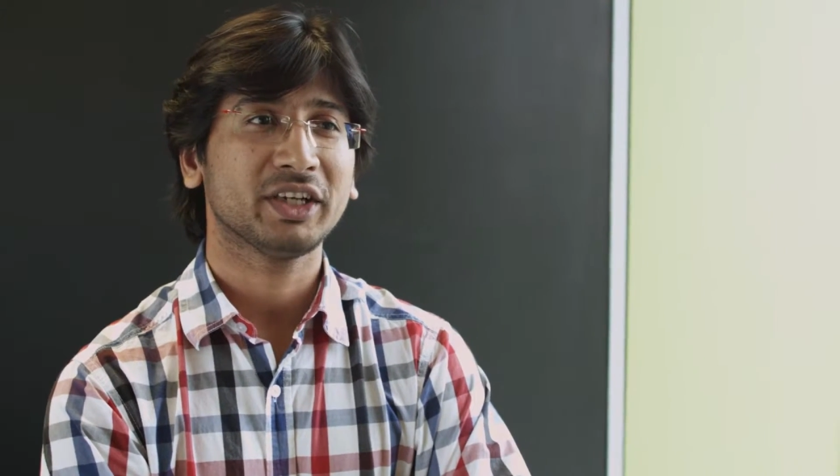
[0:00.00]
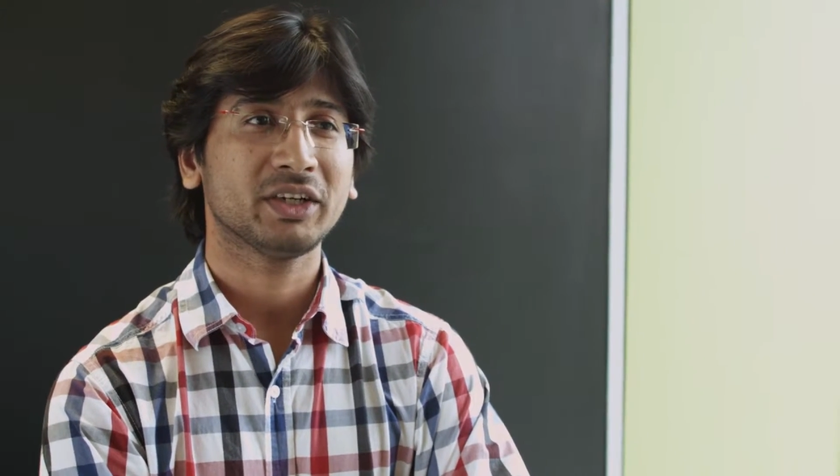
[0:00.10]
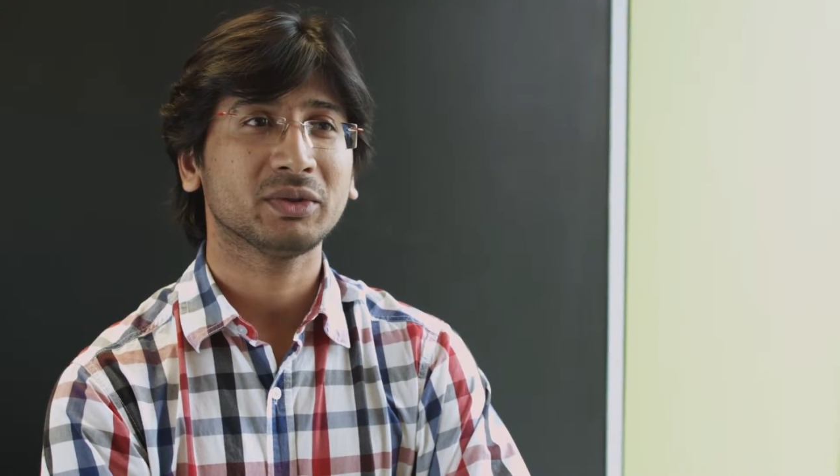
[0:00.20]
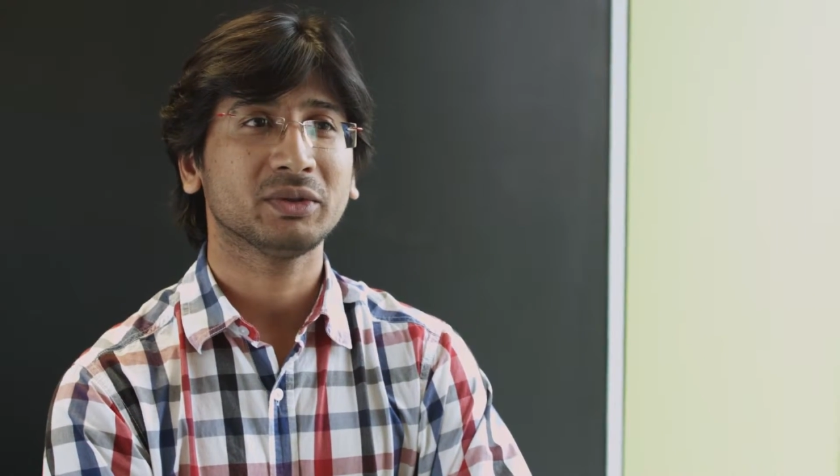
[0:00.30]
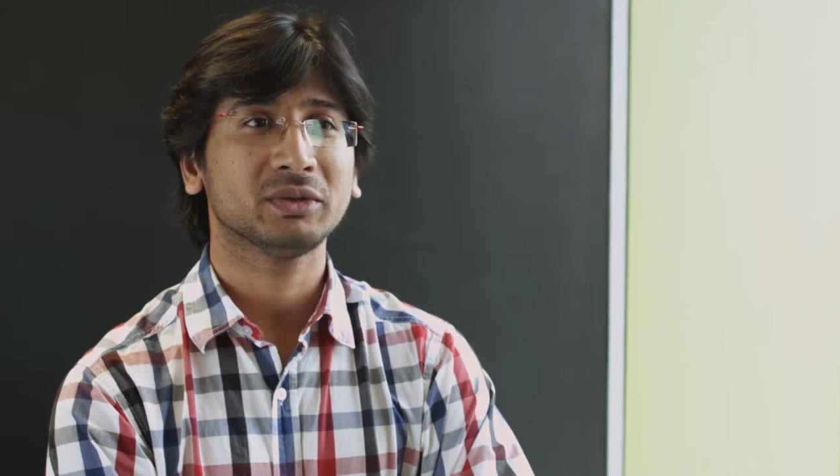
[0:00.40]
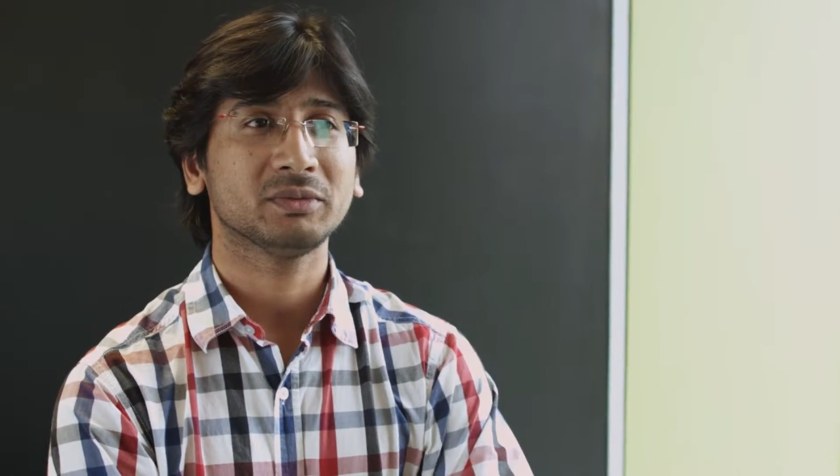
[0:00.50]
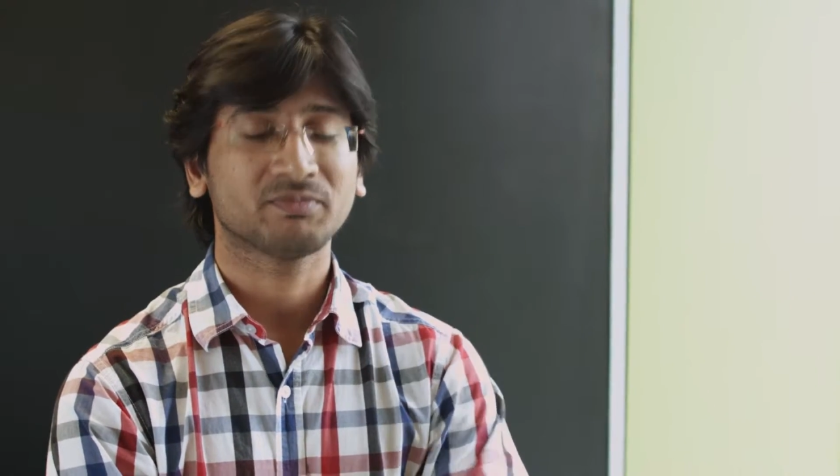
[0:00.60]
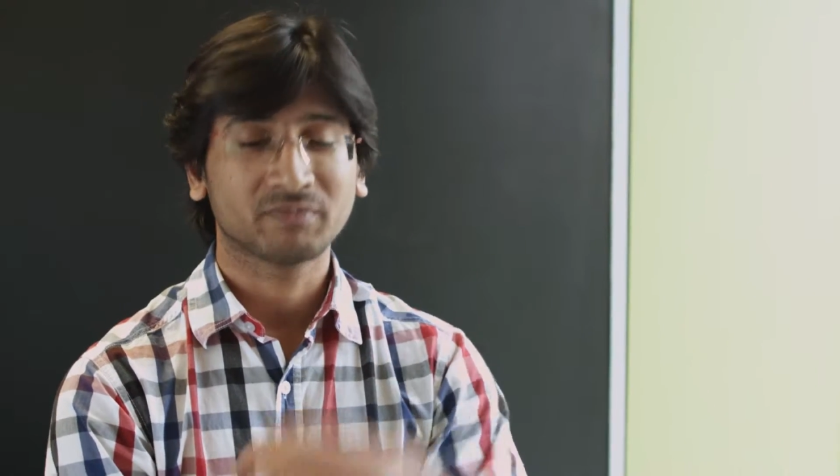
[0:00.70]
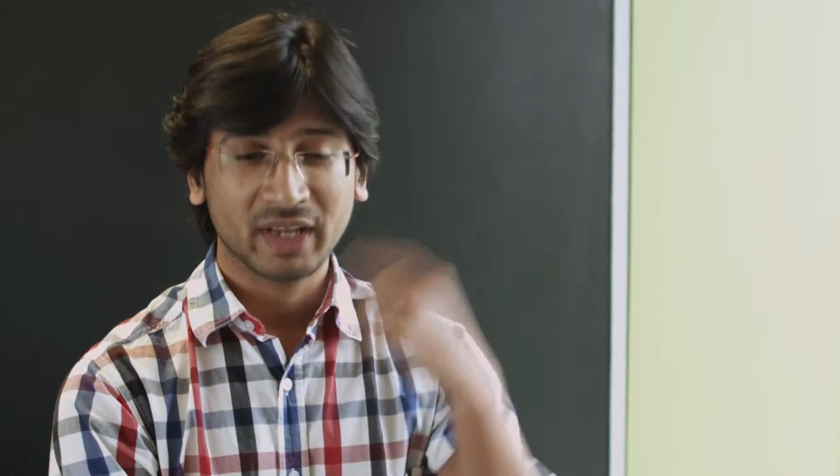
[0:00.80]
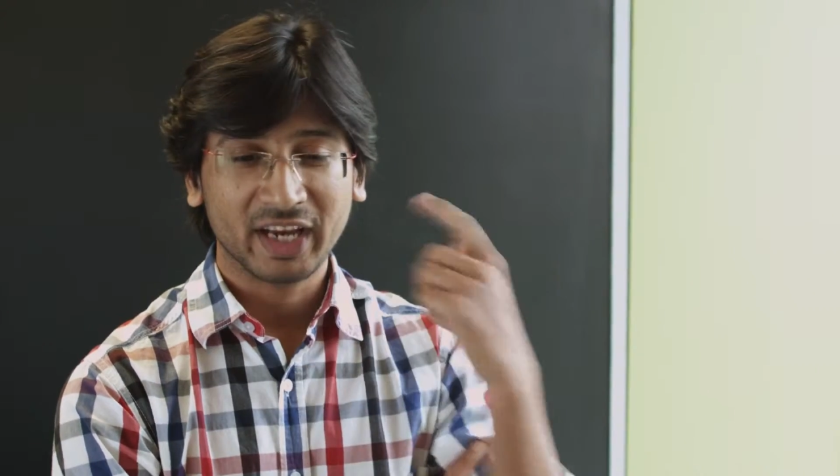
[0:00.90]
to
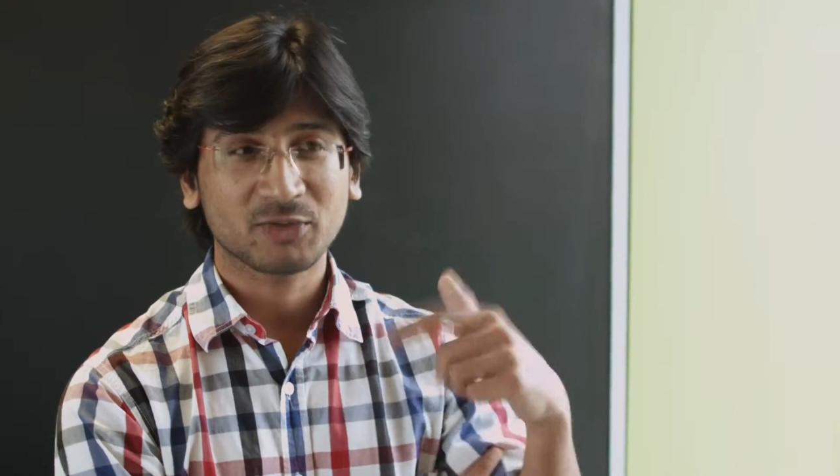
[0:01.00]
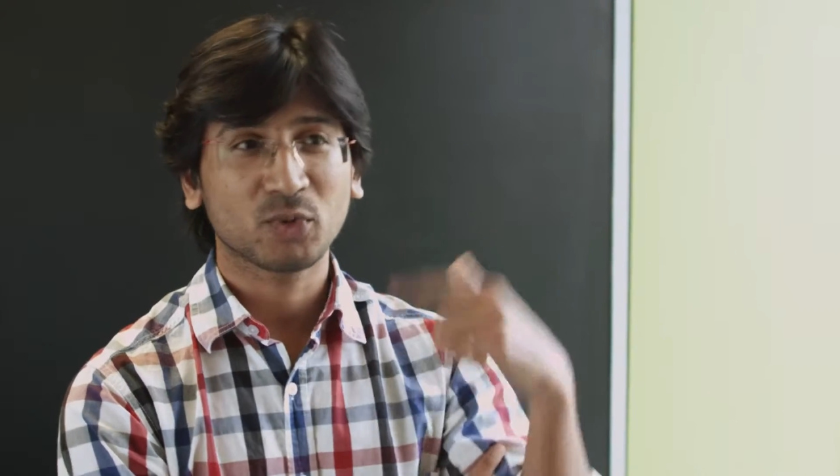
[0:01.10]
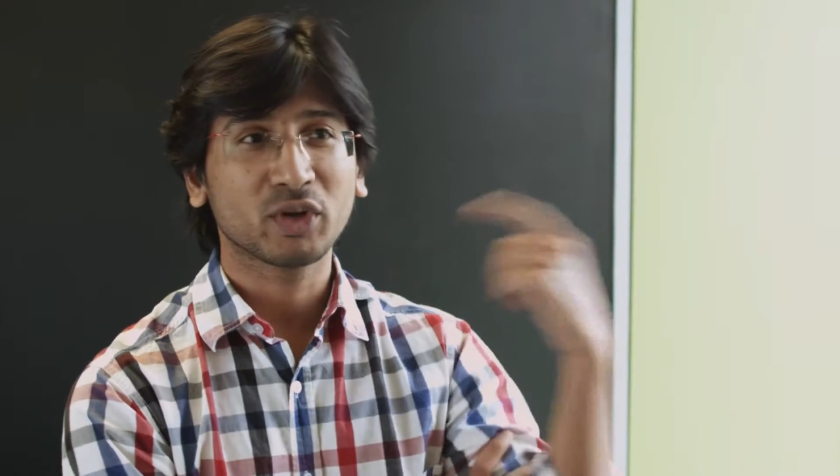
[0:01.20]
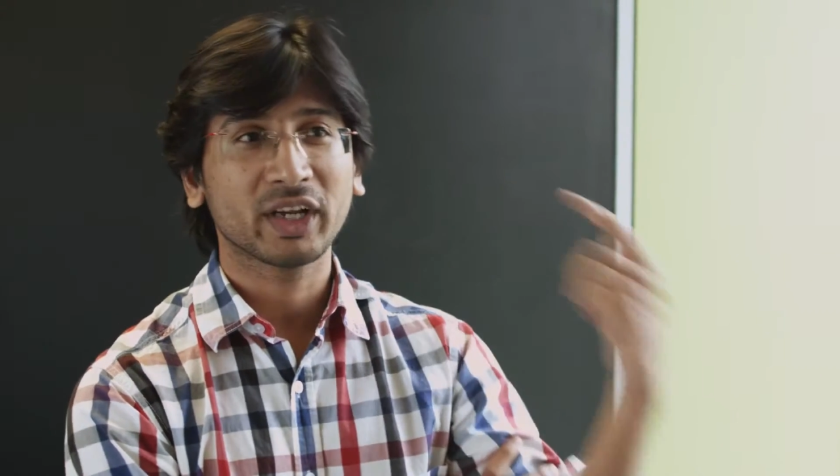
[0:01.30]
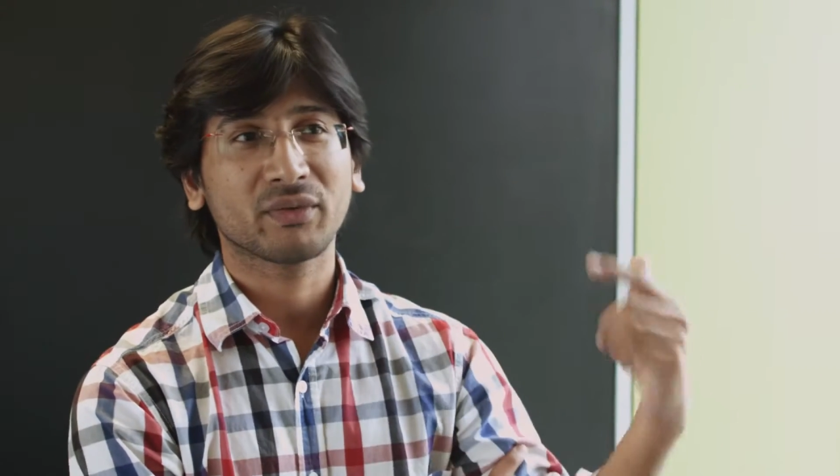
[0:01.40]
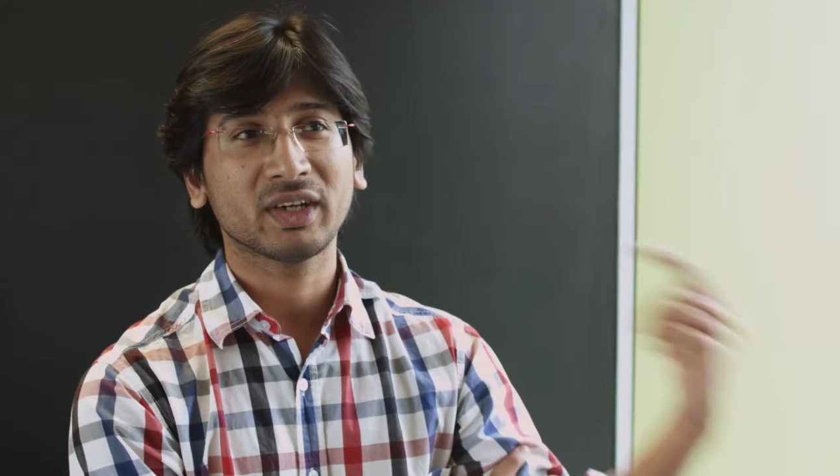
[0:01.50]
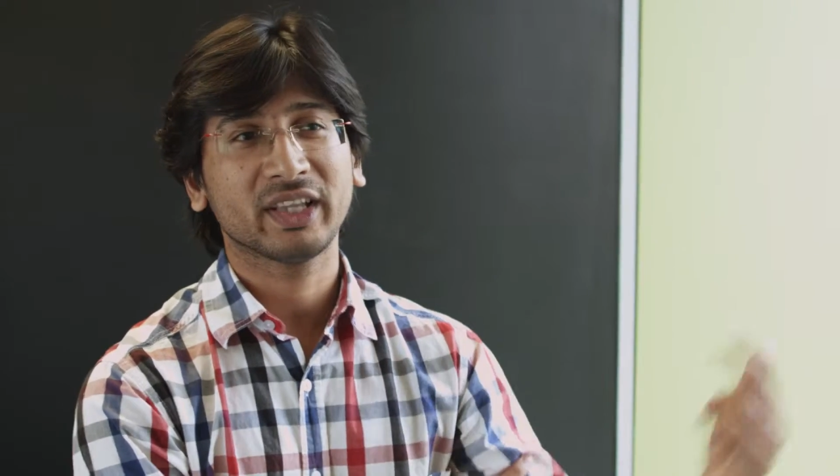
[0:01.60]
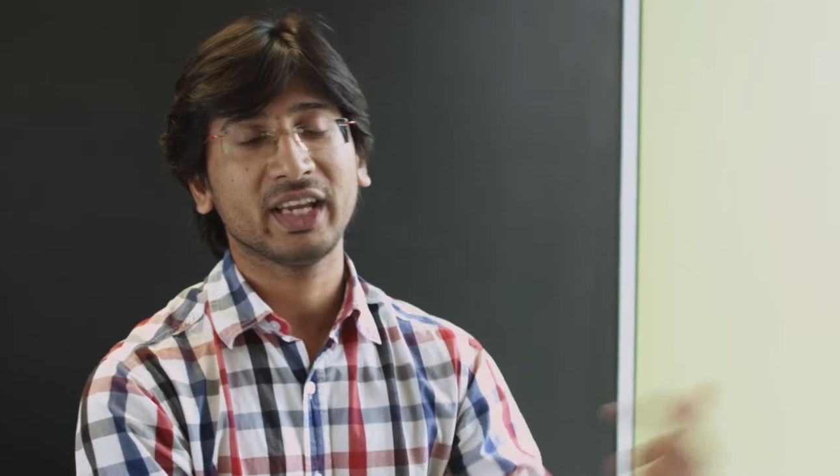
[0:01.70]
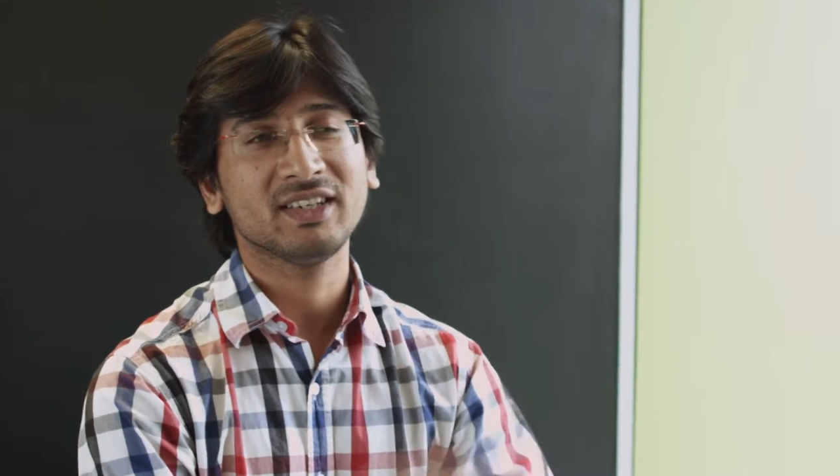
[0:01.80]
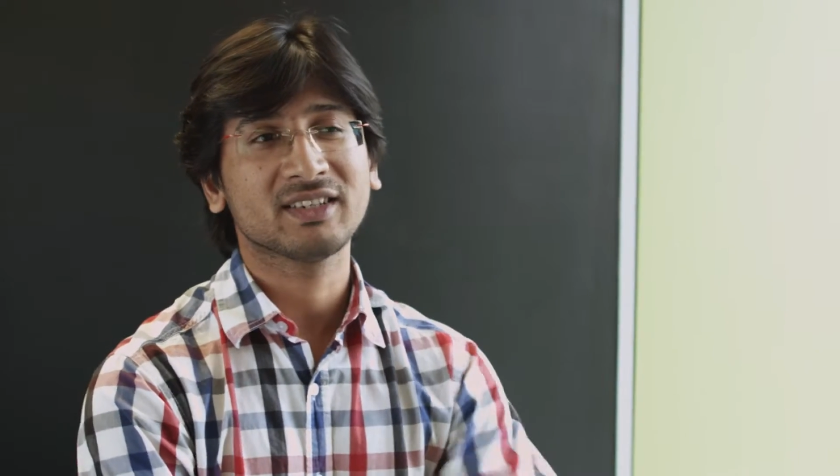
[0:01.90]
explore different
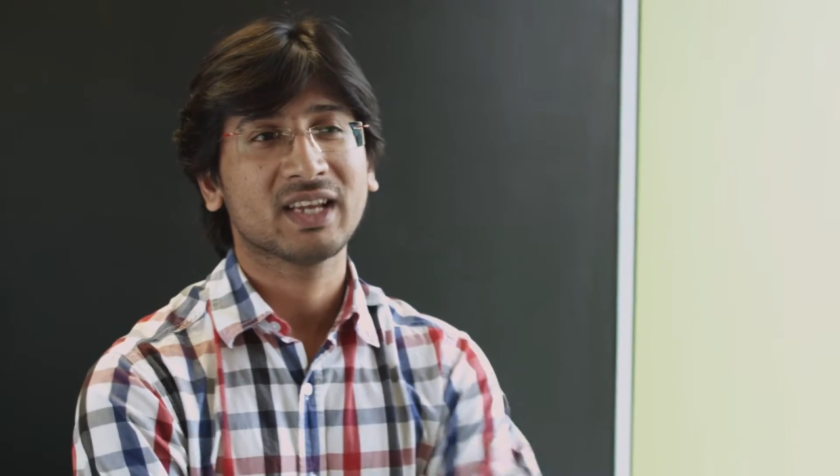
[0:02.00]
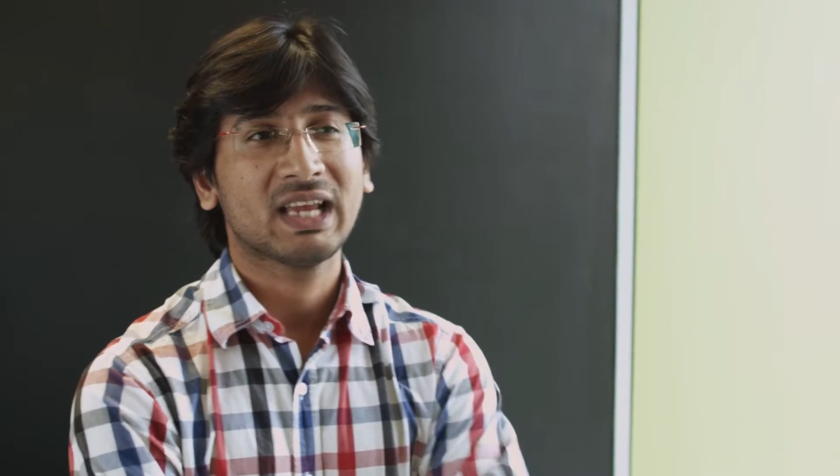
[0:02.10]
things